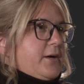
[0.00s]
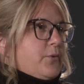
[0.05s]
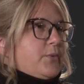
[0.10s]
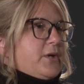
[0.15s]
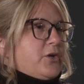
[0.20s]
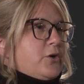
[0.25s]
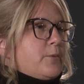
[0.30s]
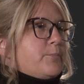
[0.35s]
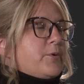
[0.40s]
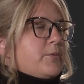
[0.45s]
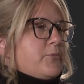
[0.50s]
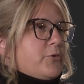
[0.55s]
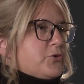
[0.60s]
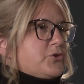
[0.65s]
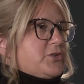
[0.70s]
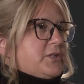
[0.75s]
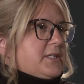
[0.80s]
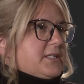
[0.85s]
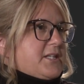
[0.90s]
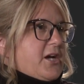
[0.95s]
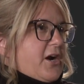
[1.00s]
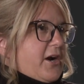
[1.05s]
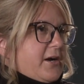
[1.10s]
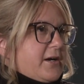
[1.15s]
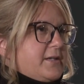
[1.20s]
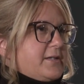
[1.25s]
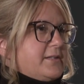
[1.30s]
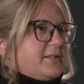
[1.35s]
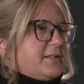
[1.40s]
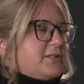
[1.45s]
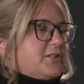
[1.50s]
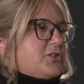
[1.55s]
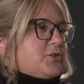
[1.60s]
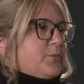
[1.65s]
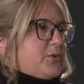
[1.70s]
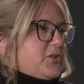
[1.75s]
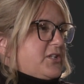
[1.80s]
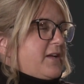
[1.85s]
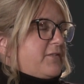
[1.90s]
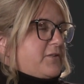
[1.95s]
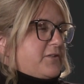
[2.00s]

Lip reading: we know promotion is hard, so we just have